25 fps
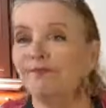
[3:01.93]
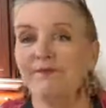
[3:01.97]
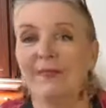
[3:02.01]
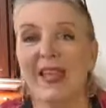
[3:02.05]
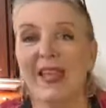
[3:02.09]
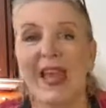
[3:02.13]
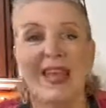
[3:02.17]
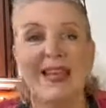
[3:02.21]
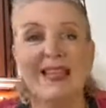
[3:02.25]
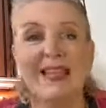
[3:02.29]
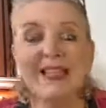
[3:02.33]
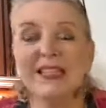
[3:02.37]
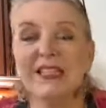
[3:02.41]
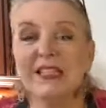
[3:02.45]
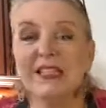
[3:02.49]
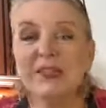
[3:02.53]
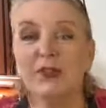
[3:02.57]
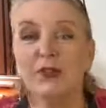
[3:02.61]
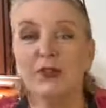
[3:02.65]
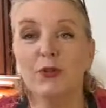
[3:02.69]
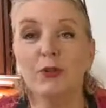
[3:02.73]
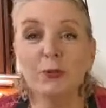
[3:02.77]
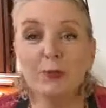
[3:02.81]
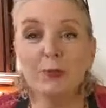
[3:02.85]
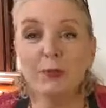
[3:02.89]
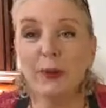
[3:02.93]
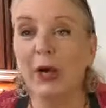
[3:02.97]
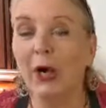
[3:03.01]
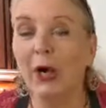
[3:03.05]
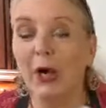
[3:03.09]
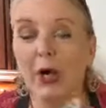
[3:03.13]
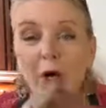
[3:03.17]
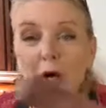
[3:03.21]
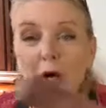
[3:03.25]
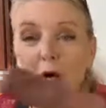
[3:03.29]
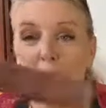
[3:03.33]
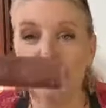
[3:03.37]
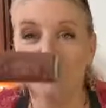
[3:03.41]
That is
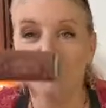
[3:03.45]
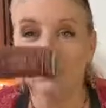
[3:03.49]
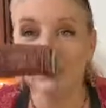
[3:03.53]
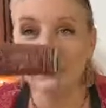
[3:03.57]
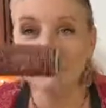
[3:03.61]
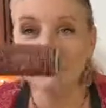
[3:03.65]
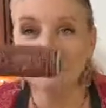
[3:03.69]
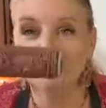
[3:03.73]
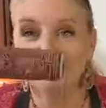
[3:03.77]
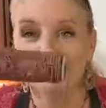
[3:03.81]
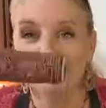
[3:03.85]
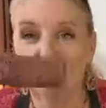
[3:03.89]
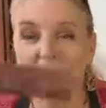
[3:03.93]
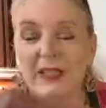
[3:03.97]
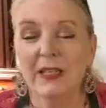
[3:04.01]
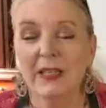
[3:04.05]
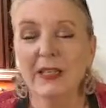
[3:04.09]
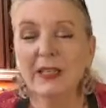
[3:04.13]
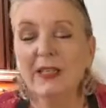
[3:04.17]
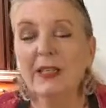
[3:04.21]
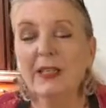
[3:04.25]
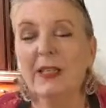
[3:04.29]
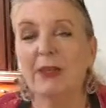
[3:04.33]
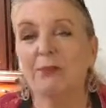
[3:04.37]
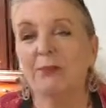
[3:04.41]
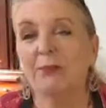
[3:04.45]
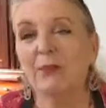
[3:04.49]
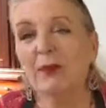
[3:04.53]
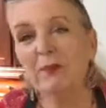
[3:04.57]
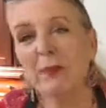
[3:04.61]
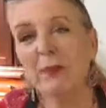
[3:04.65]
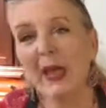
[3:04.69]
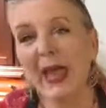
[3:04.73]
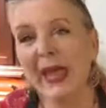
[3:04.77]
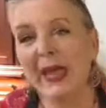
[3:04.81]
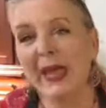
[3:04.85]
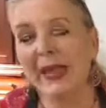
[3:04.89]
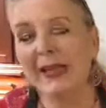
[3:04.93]
superb. But
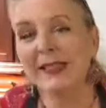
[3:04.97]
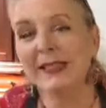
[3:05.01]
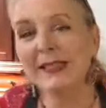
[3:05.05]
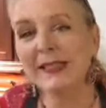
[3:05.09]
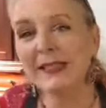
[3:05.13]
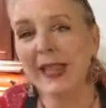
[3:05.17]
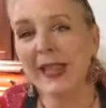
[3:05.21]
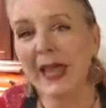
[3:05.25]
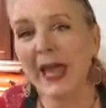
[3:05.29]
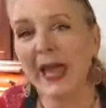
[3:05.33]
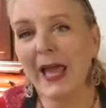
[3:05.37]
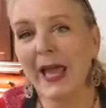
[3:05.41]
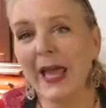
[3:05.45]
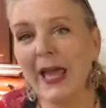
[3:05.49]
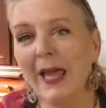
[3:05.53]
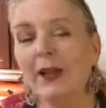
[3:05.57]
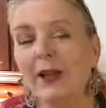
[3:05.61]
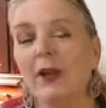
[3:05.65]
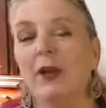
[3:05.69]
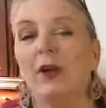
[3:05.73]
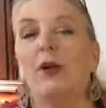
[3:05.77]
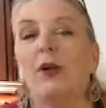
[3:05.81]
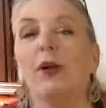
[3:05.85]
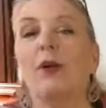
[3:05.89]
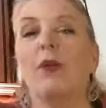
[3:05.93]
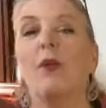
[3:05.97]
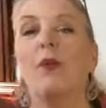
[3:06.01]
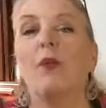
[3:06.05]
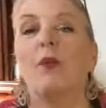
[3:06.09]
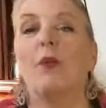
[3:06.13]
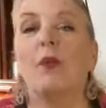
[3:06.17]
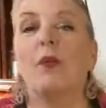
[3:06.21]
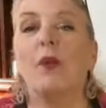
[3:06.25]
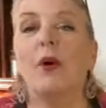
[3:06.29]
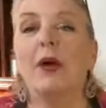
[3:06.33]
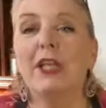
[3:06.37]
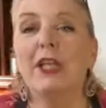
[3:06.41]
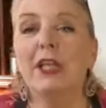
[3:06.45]
past that,
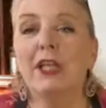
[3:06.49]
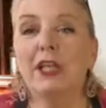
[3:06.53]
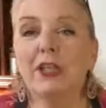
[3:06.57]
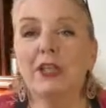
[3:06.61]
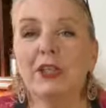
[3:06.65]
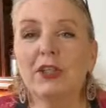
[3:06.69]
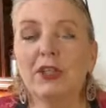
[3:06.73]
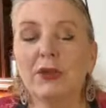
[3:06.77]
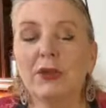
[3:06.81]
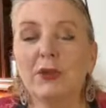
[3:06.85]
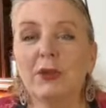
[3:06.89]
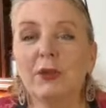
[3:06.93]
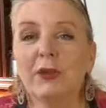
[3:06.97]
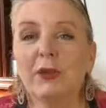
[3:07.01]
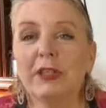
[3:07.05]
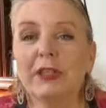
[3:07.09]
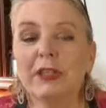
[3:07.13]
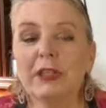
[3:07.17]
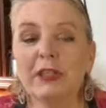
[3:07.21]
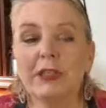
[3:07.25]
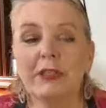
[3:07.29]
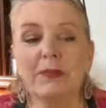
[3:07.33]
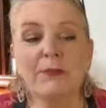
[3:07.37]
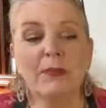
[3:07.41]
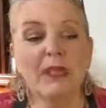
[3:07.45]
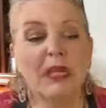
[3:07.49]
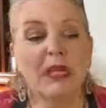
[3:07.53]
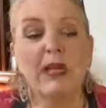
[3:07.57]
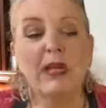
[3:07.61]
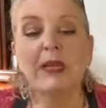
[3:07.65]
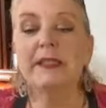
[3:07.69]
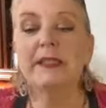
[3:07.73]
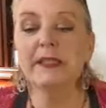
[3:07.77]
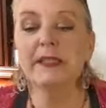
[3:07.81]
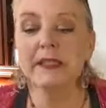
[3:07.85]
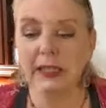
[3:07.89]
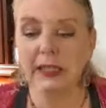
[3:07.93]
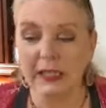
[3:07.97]
what do you do with it?
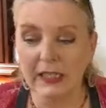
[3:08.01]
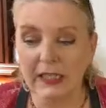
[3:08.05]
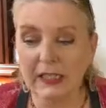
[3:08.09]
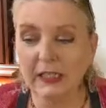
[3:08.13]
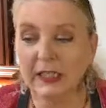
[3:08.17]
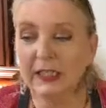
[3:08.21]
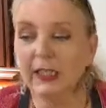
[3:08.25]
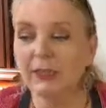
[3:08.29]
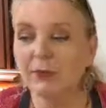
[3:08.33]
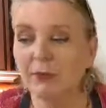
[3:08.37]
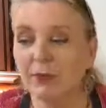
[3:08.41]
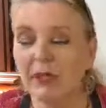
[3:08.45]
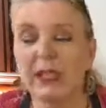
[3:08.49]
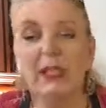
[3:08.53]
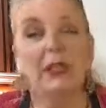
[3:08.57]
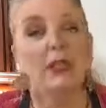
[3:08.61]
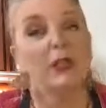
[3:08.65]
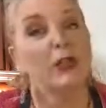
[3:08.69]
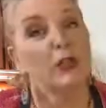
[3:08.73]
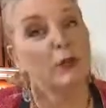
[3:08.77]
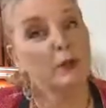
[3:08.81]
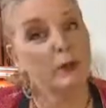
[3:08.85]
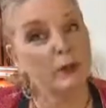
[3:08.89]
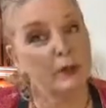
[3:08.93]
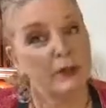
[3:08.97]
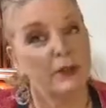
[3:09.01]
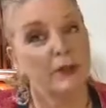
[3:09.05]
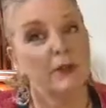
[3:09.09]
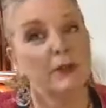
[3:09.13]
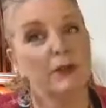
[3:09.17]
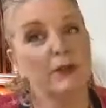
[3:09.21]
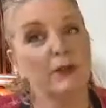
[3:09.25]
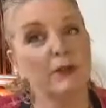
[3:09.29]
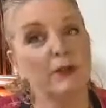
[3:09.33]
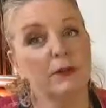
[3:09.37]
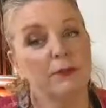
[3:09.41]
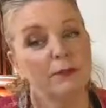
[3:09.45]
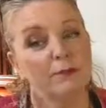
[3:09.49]
Because it can be a
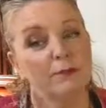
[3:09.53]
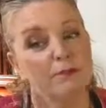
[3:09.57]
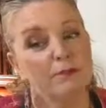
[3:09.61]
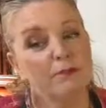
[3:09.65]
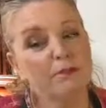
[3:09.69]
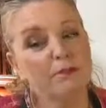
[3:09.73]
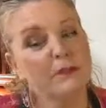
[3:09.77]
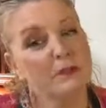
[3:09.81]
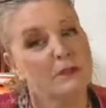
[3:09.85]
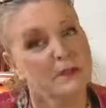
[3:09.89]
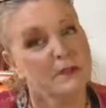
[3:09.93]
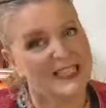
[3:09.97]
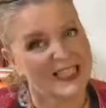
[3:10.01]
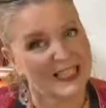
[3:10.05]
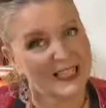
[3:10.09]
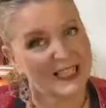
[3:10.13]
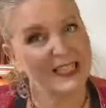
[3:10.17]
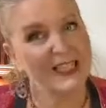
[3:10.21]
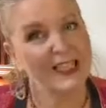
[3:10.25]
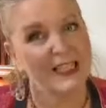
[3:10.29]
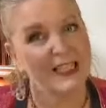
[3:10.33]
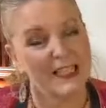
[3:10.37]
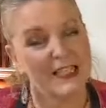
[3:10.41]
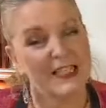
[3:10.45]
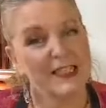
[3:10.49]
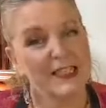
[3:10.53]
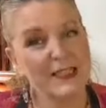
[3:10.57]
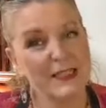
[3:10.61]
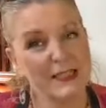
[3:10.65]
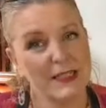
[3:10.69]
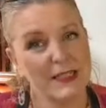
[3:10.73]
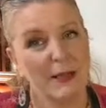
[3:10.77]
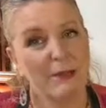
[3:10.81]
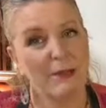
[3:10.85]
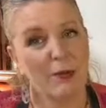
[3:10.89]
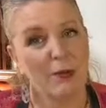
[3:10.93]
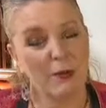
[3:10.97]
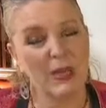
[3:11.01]
little
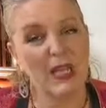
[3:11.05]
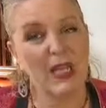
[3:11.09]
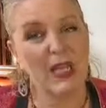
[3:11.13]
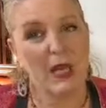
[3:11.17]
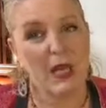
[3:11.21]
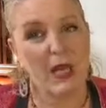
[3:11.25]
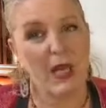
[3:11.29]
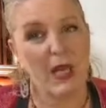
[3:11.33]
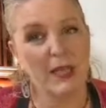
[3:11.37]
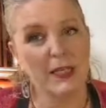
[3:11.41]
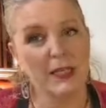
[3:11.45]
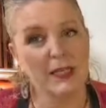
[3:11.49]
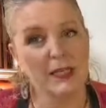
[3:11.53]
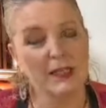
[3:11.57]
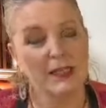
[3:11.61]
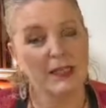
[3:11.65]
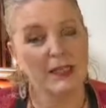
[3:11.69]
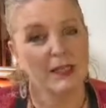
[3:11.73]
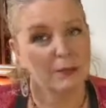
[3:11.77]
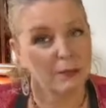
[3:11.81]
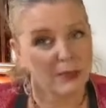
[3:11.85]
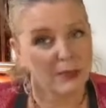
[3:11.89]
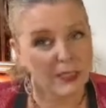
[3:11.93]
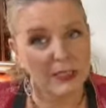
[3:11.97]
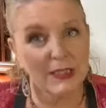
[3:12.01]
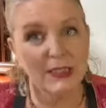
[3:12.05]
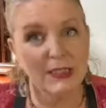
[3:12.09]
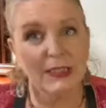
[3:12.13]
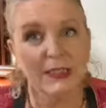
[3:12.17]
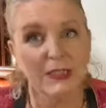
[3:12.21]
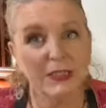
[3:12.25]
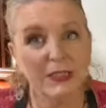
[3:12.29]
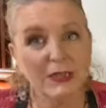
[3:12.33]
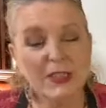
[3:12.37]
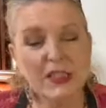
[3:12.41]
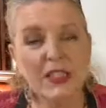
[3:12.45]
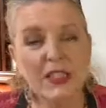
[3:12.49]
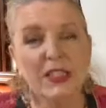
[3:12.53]
tedious. I'm gonna be honest, it can be a
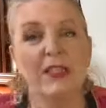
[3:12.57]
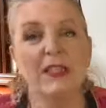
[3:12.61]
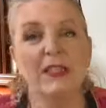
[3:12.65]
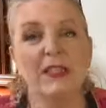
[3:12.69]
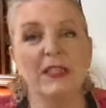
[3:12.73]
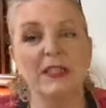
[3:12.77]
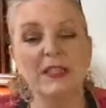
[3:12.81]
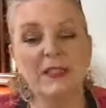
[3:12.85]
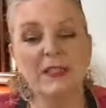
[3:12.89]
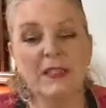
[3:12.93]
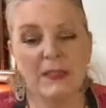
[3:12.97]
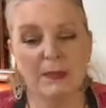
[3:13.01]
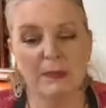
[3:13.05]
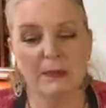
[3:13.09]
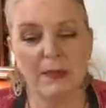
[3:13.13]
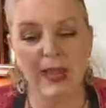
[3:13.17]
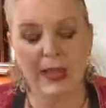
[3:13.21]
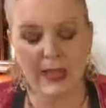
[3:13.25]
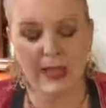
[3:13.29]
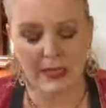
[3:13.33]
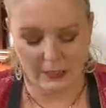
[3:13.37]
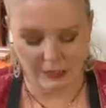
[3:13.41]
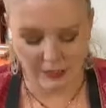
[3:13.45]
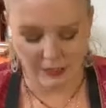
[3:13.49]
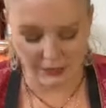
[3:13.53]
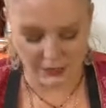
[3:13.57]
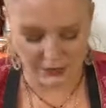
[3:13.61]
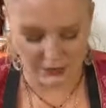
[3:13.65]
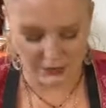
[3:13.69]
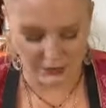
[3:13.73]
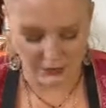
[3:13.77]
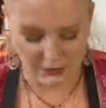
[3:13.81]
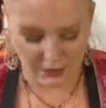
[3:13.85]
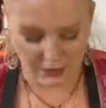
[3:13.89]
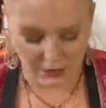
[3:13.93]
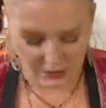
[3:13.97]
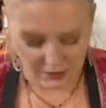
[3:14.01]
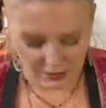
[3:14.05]
little tedious to manage.
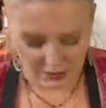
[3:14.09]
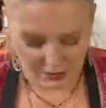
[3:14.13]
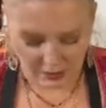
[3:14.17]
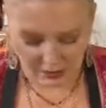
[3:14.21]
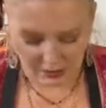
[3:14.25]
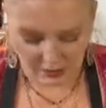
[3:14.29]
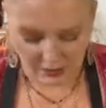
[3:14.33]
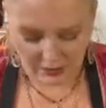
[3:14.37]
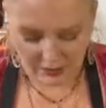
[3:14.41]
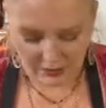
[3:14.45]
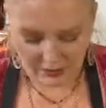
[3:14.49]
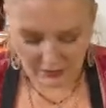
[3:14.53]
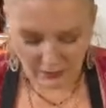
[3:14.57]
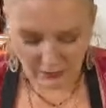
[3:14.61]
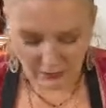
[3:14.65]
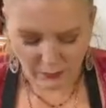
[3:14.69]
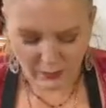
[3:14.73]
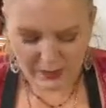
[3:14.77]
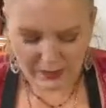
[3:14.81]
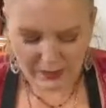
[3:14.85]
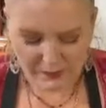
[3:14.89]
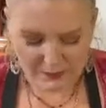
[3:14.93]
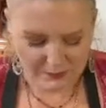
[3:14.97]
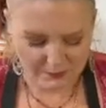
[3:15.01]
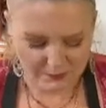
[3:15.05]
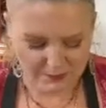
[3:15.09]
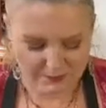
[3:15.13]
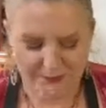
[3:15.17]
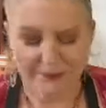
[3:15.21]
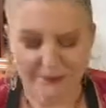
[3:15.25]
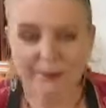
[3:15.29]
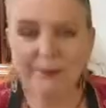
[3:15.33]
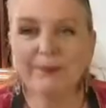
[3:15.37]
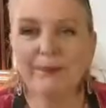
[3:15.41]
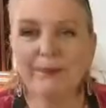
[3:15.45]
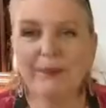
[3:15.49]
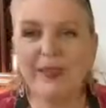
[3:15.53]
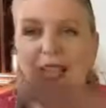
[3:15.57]
Well,
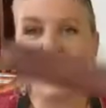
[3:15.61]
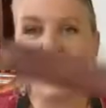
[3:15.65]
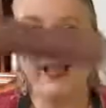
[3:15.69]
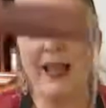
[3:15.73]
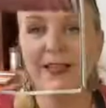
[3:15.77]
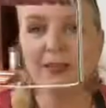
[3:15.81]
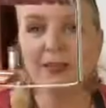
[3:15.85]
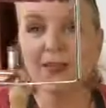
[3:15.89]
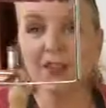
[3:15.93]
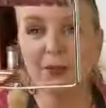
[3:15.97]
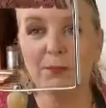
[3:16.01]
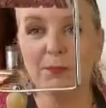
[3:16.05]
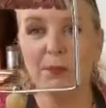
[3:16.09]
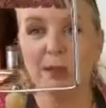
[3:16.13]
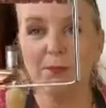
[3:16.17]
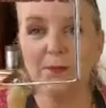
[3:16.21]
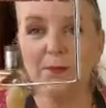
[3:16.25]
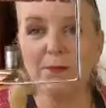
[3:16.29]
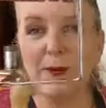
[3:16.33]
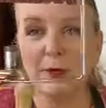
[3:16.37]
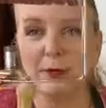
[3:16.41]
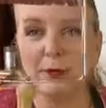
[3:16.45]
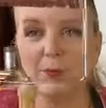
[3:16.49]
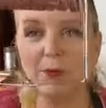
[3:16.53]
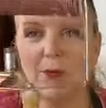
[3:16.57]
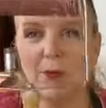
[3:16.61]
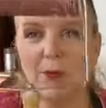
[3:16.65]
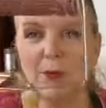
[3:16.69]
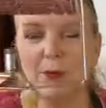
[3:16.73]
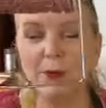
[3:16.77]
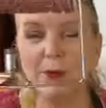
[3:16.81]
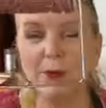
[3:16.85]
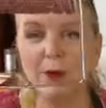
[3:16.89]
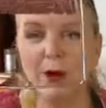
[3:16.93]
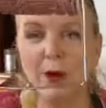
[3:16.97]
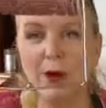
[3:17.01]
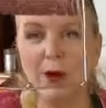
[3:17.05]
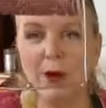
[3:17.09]
I took my foam
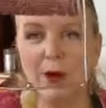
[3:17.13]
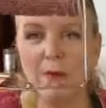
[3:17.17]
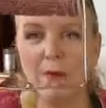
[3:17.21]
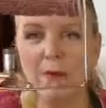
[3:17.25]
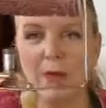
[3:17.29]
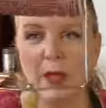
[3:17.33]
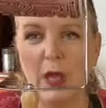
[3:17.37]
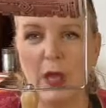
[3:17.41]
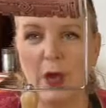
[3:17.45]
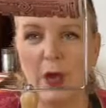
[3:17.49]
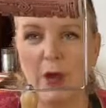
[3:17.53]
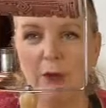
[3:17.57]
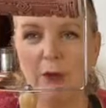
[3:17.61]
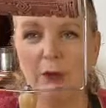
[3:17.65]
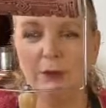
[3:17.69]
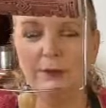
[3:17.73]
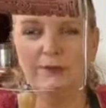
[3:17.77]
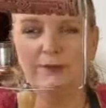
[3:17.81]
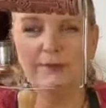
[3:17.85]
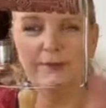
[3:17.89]
roller off, y'all.